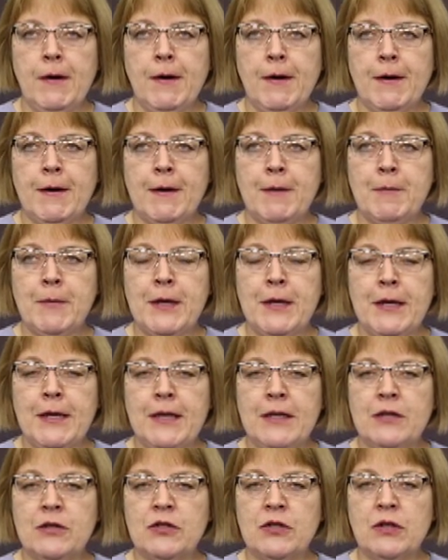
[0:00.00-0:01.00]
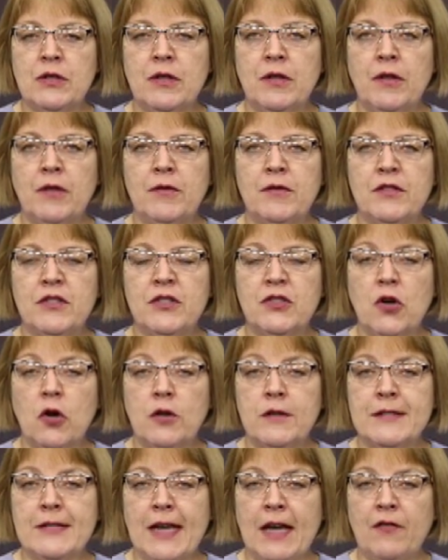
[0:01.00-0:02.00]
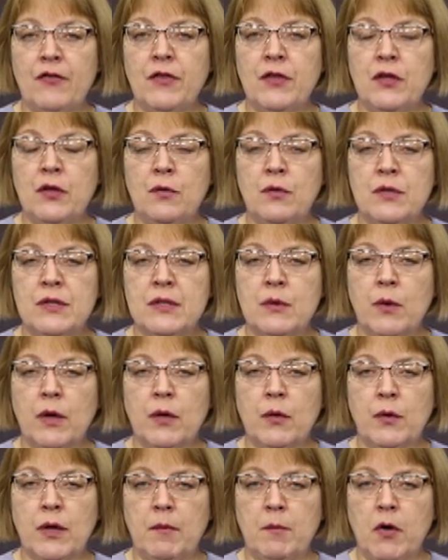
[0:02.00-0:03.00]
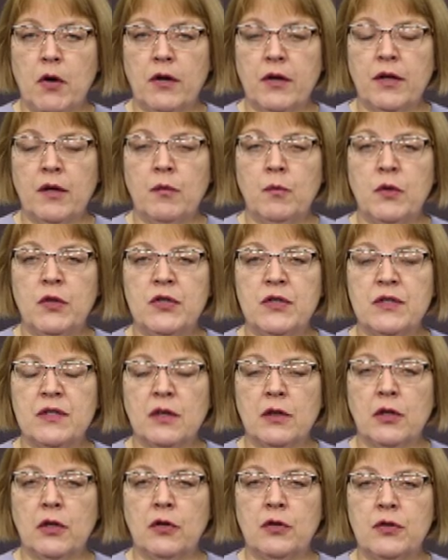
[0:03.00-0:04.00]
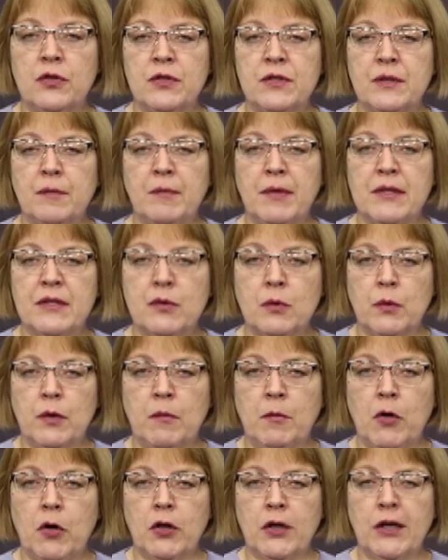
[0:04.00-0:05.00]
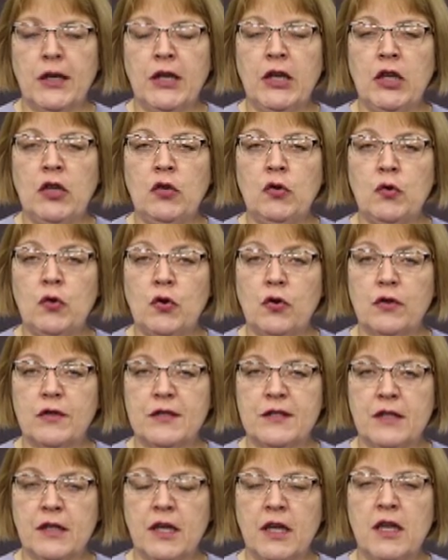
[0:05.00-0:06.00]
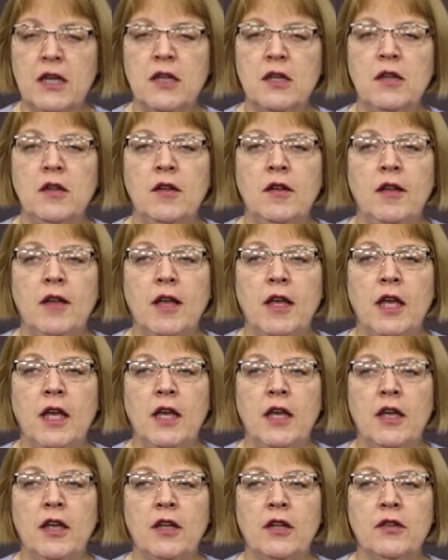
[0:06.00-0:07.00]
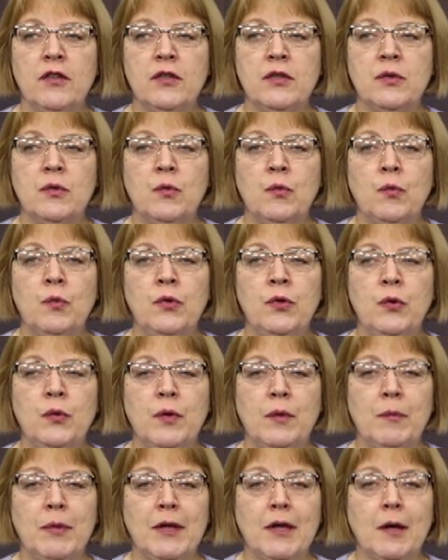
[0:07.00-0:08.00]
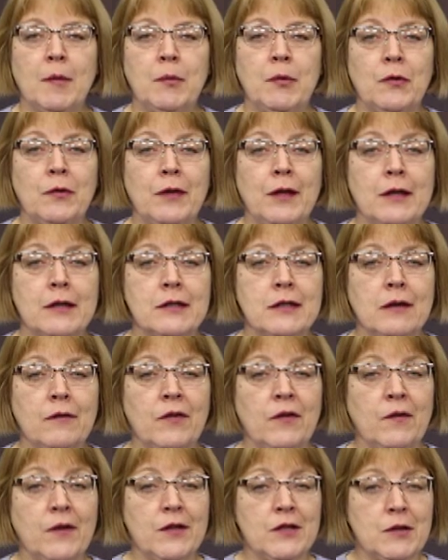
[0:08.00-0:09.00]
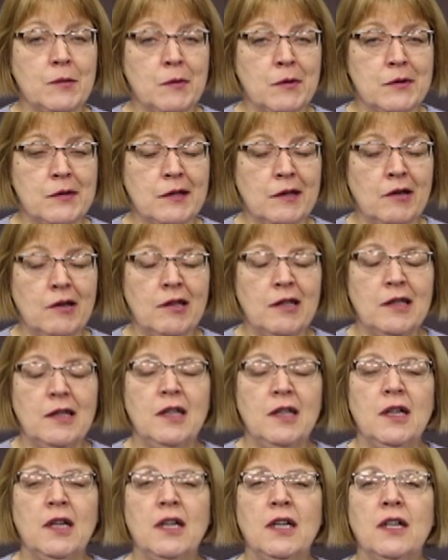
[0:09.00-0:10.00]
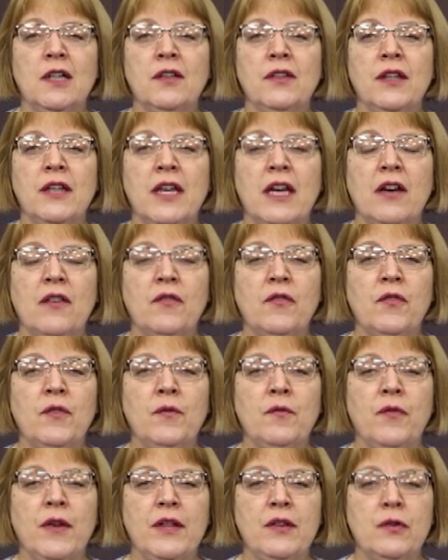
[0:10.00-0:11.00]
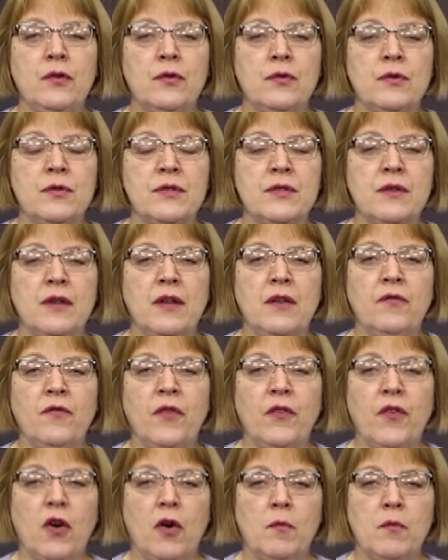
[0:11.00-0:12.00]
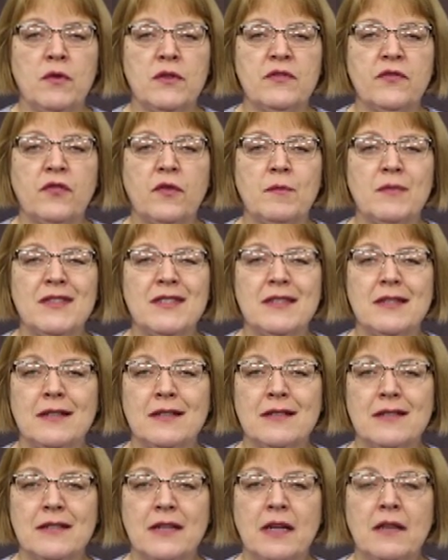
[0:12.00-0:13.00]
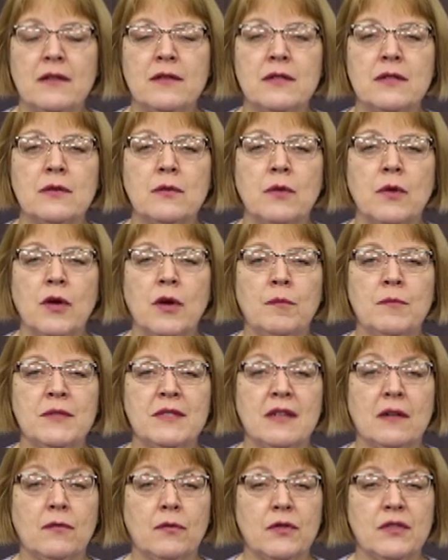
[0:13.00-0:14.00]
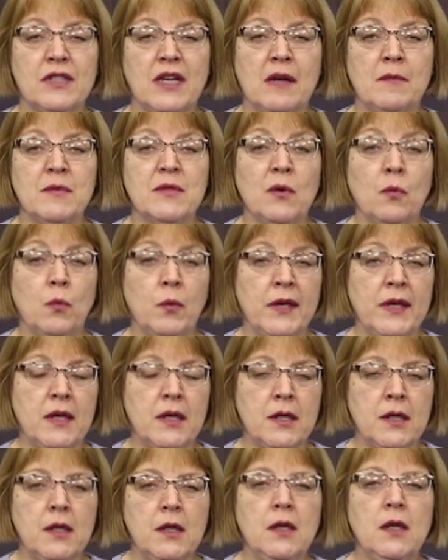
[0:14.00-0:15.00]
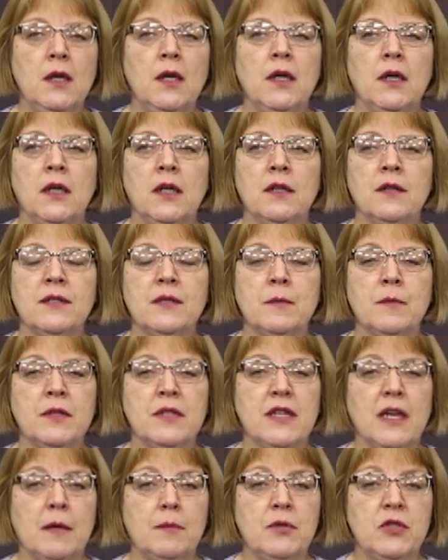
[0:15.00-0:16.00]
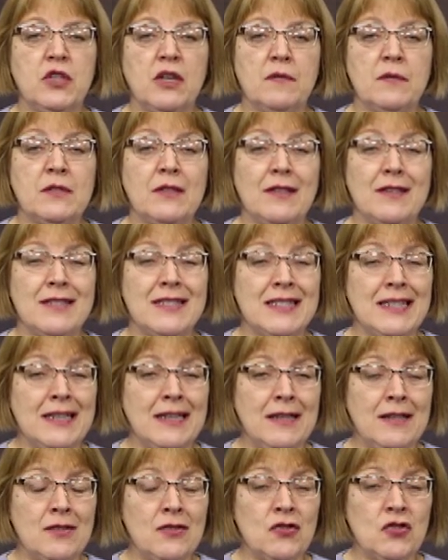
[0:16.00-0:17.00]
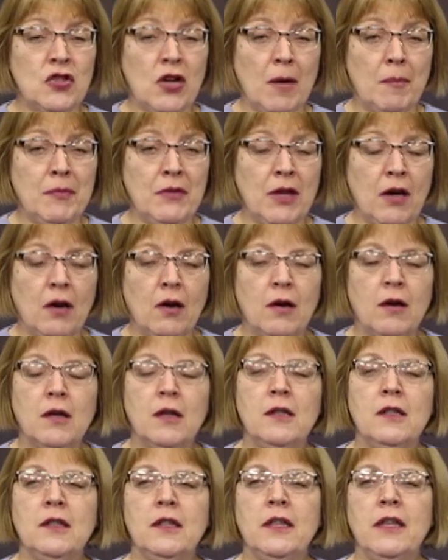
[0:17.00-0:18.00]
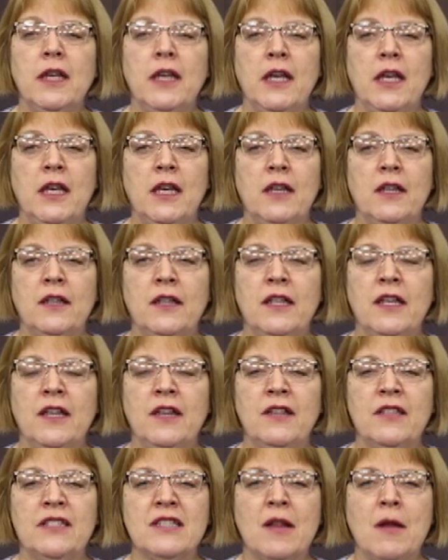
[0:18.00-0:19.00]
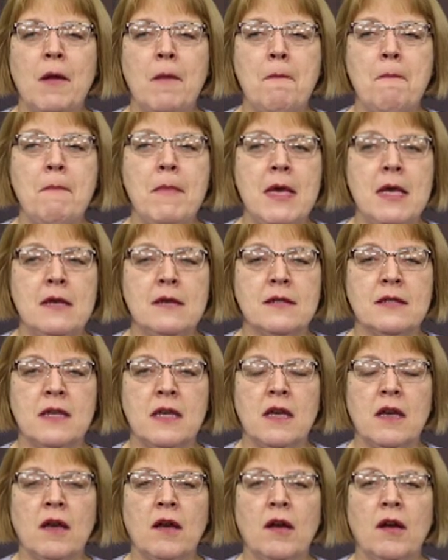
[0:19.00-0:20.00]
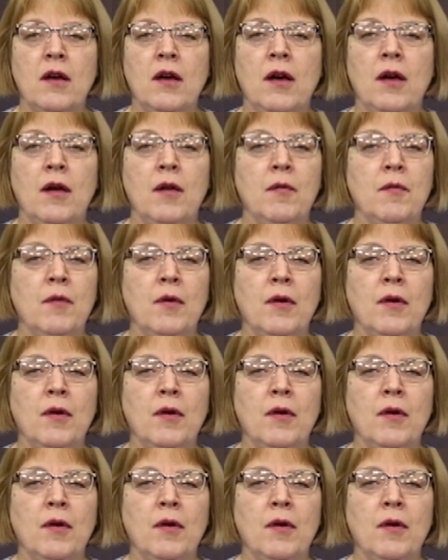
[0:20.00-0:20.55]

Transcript: Um, it is it starts at the Union Square Green Market, which is the largest and best green market in New York City, and you can pick up your Thanksgiving vegetables there. Uh, they have vendors and farmers from six states who come several times a week. Uh, some of the top chefs in the city shop there, and it is an amazing, uh,